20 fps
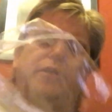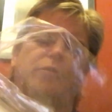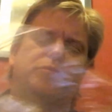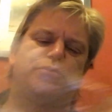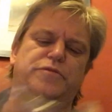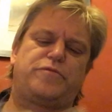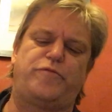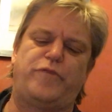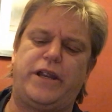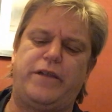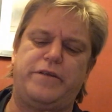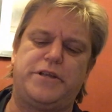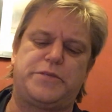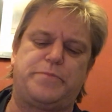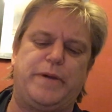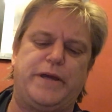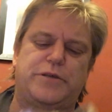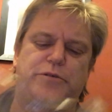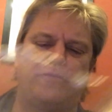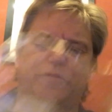that was very
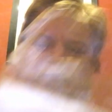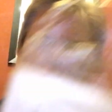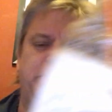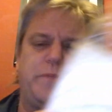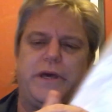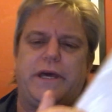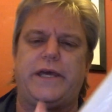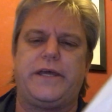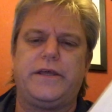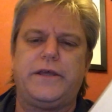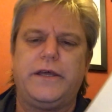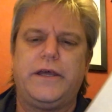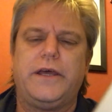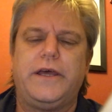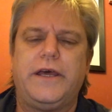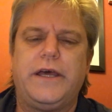special for me.